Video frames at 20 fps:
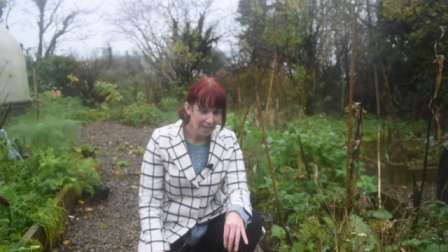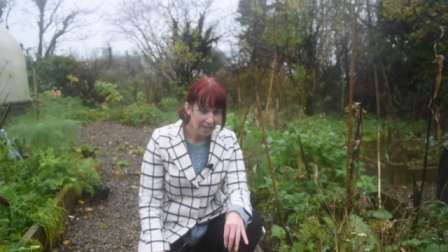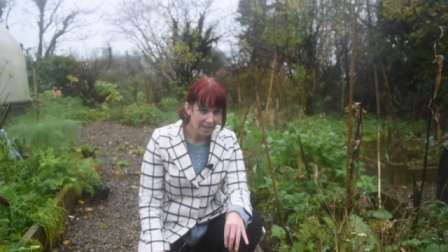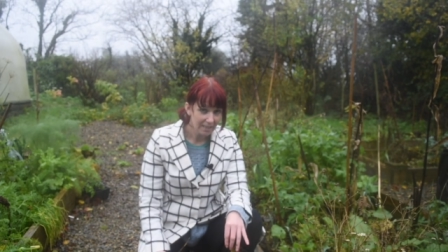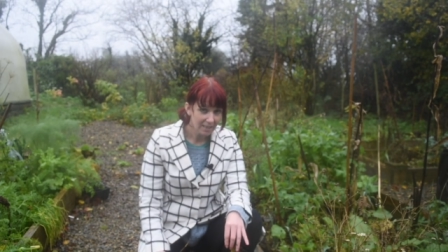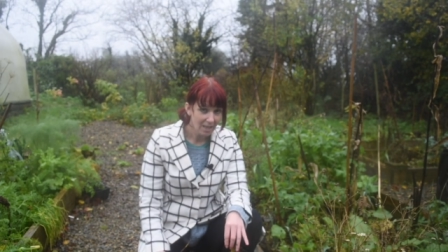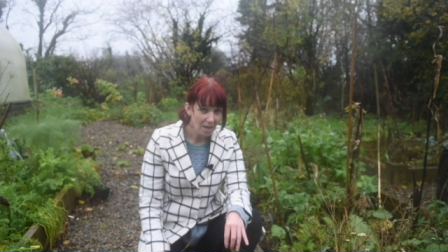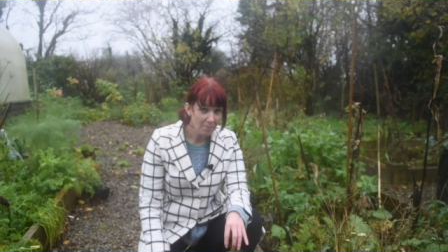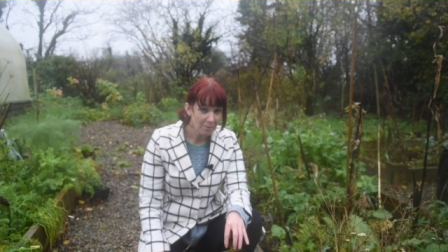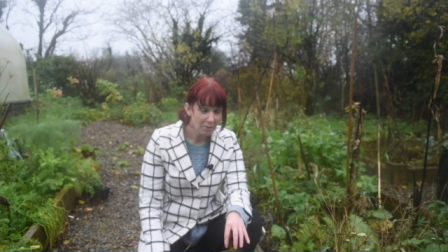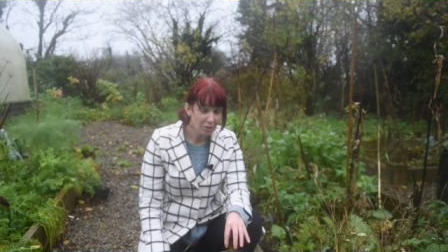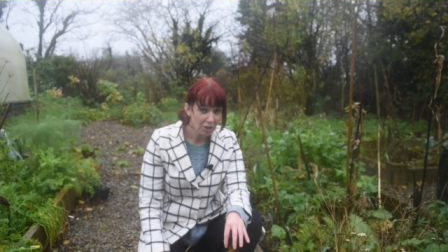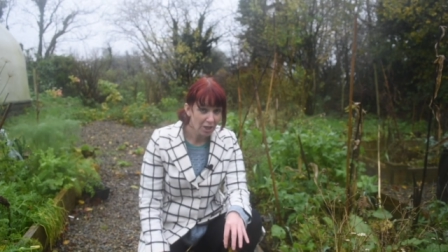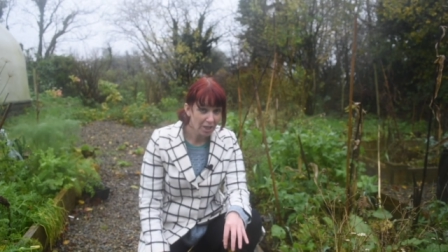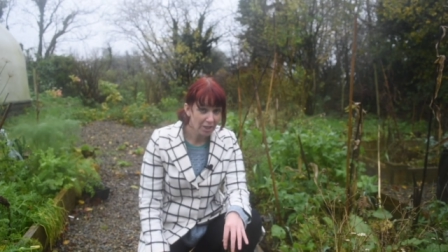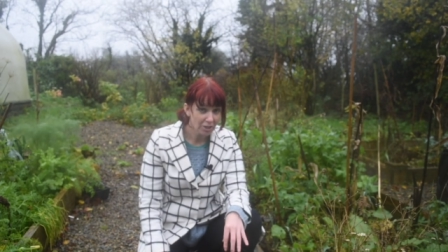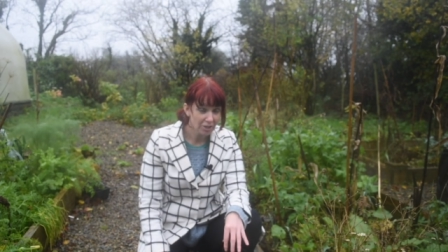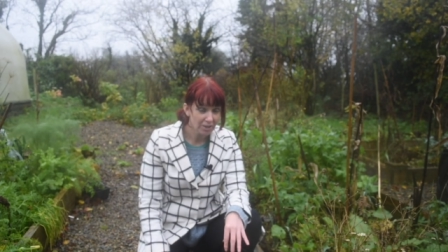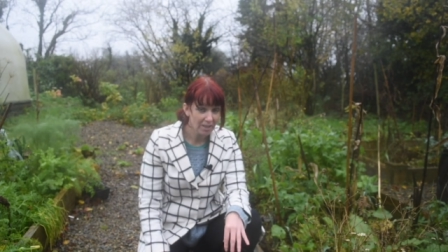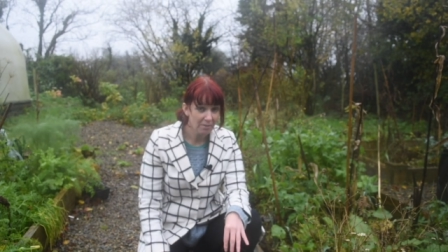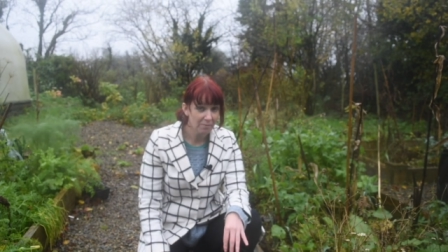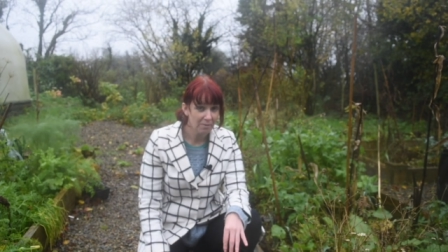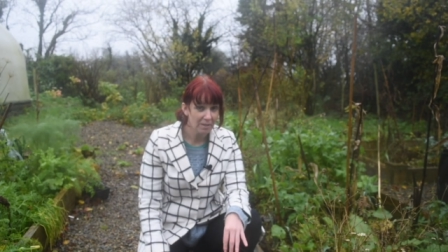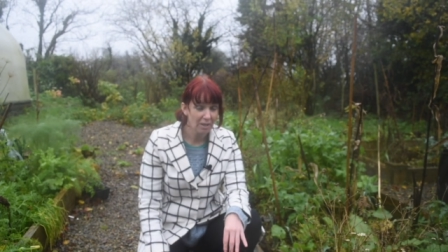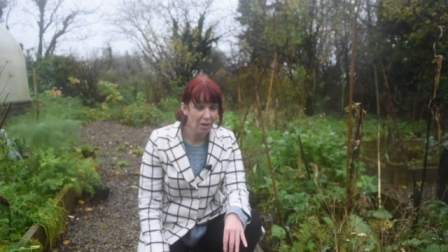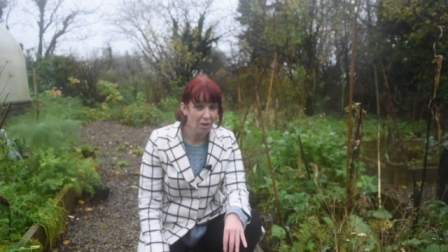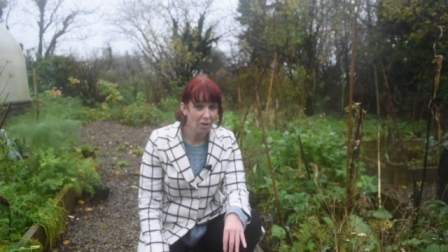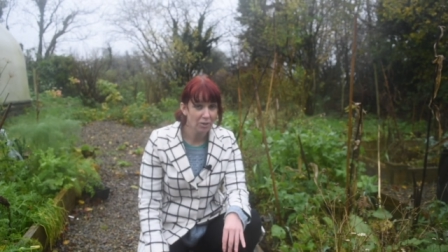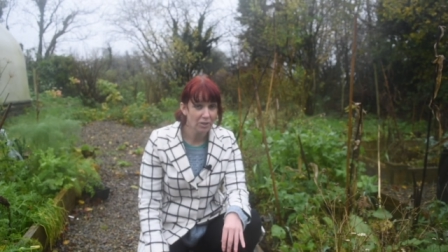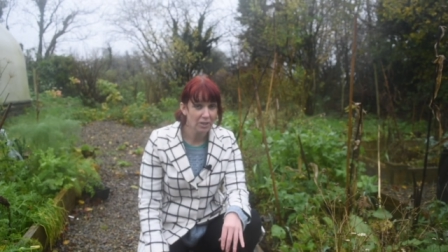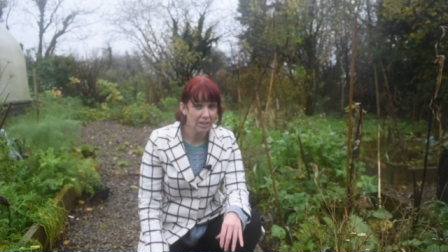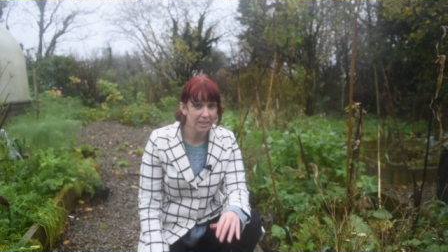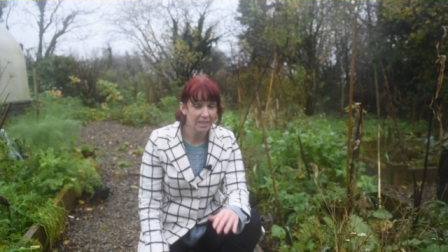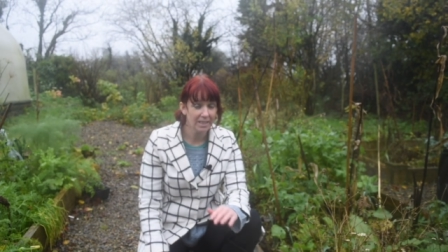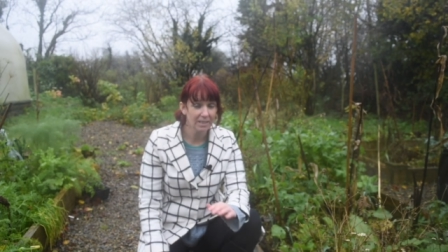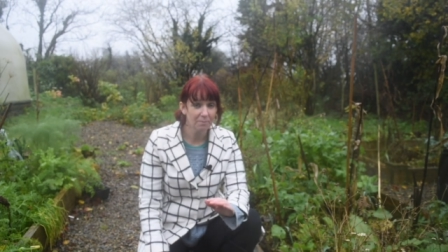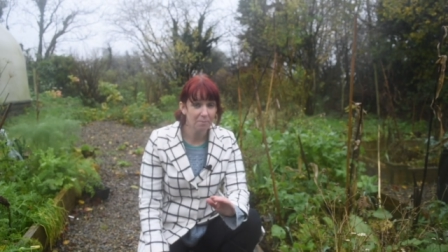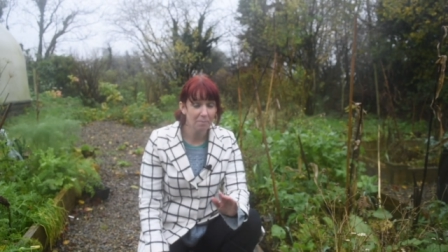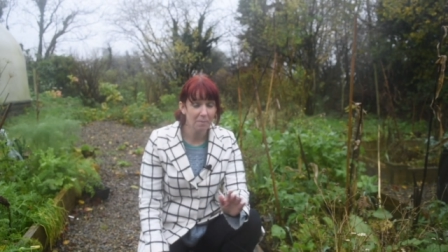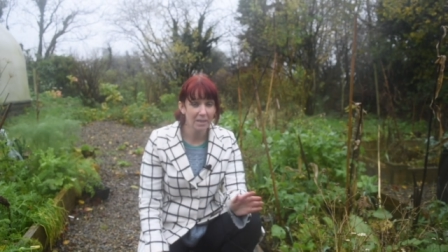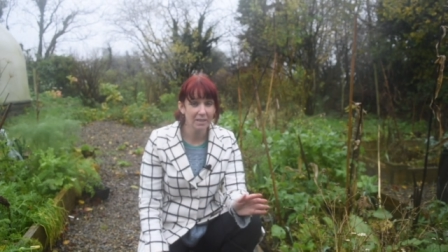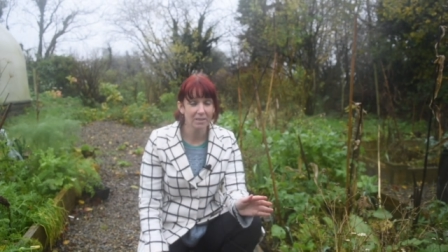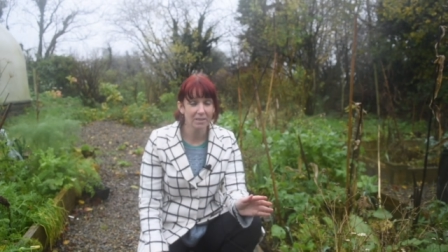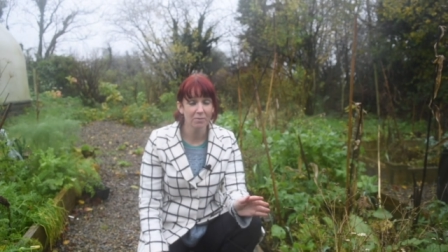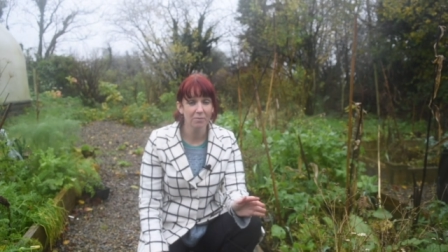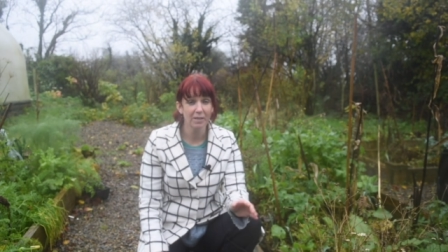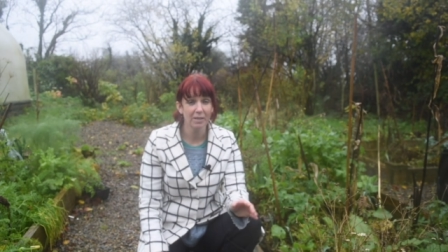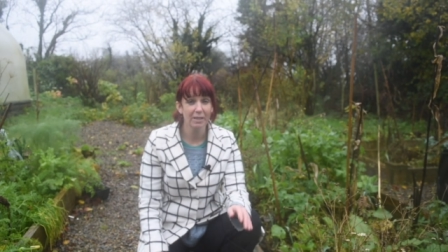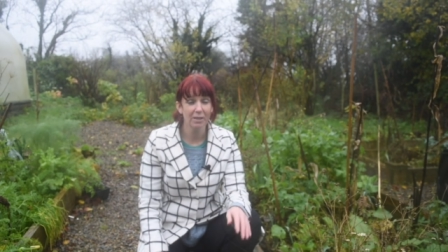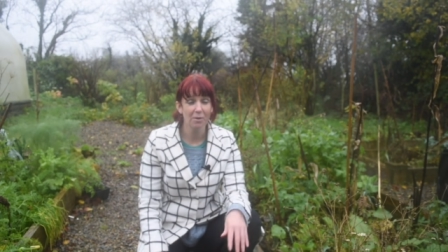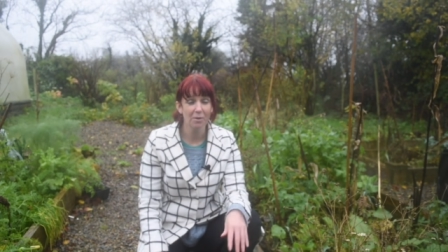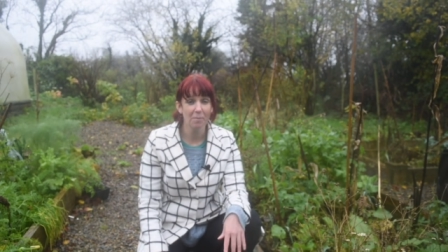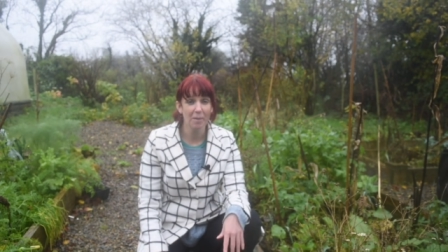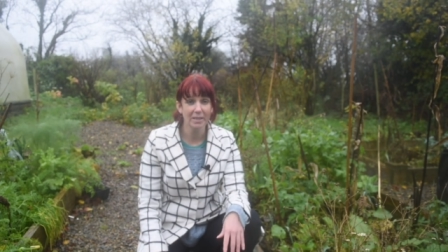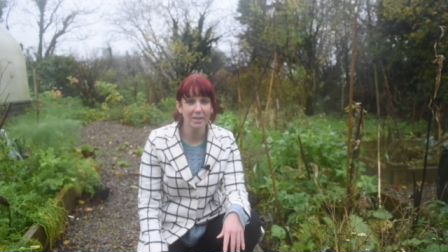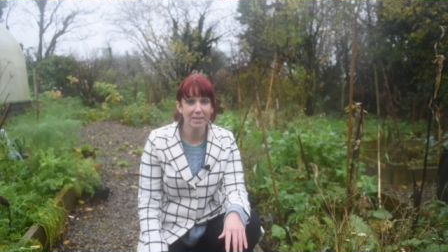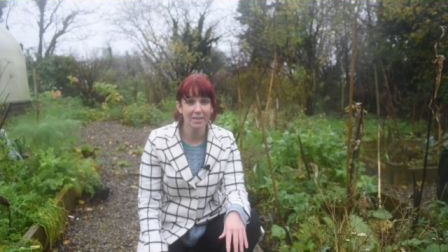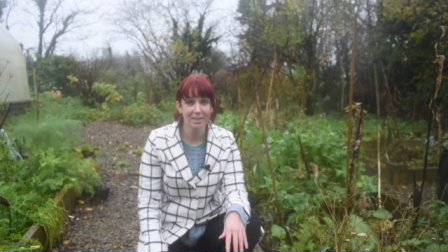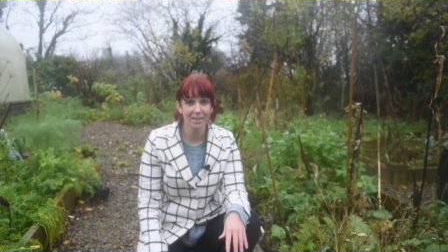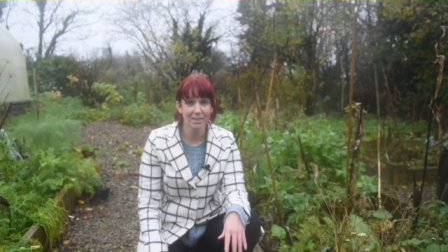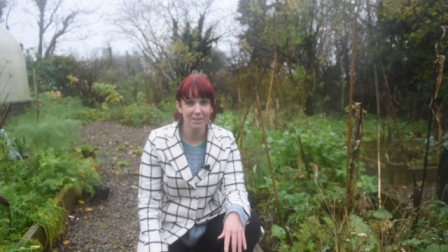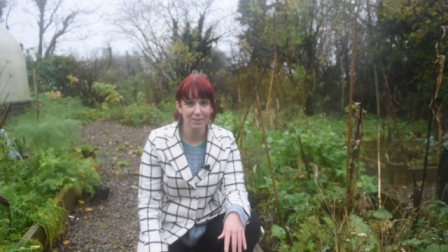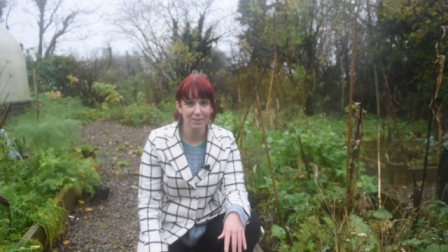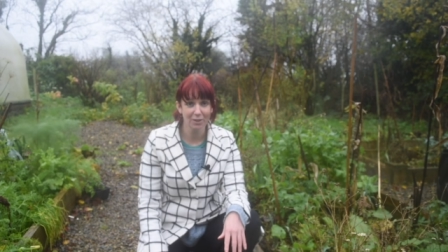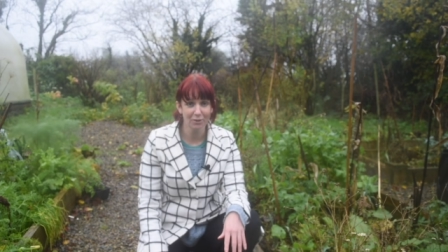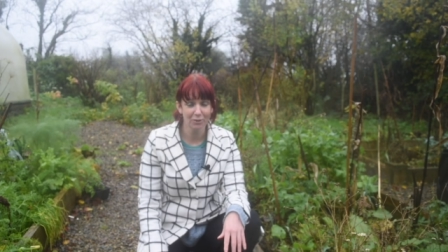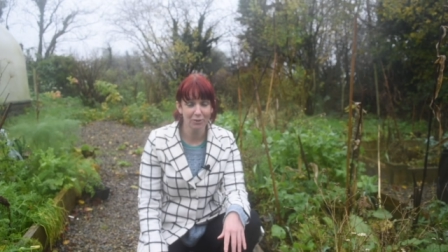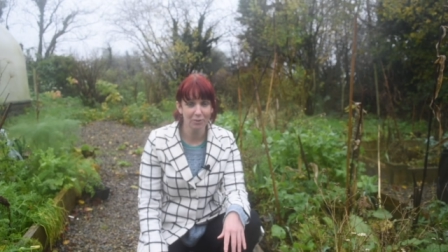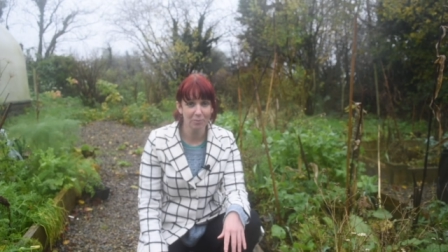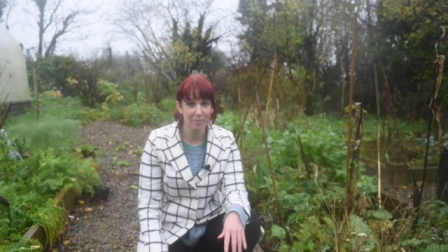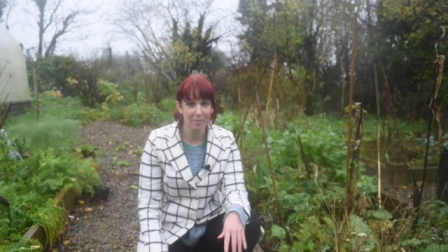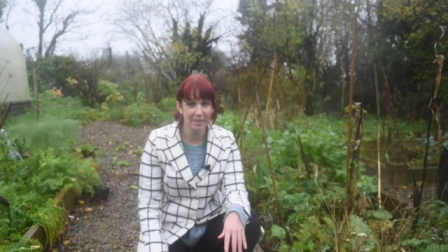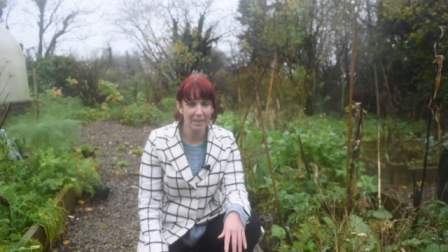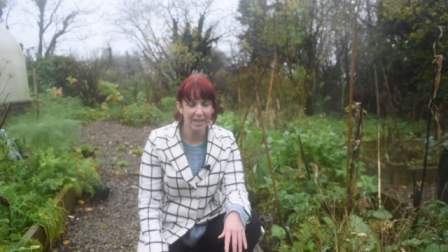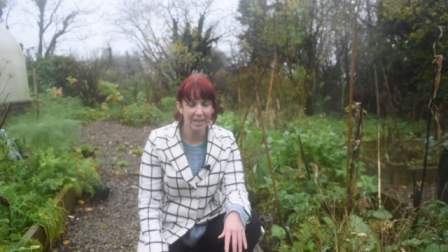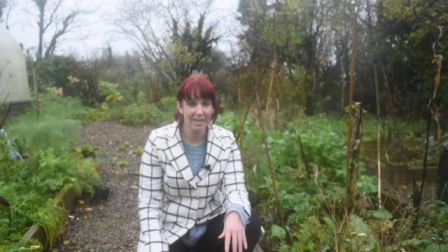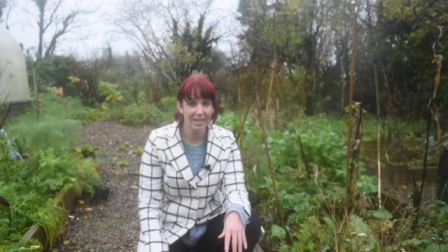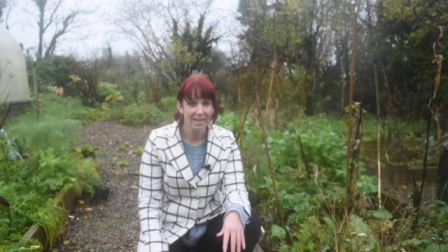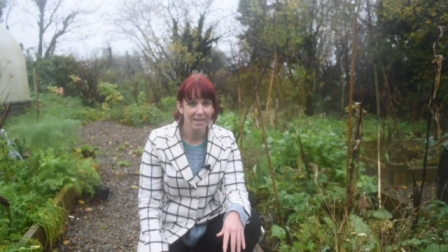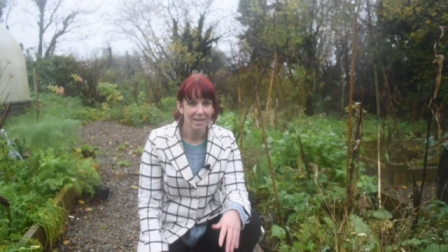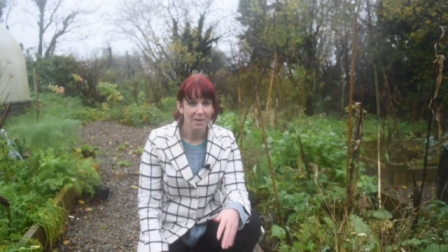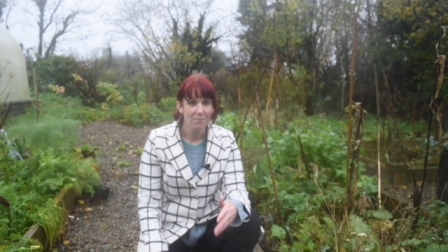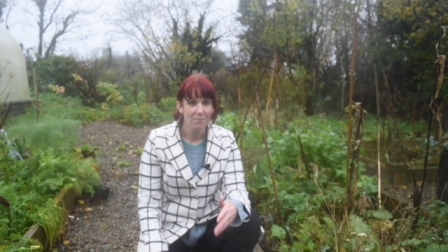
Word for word: A climate change savvy garden is massively low maintenance ultimately.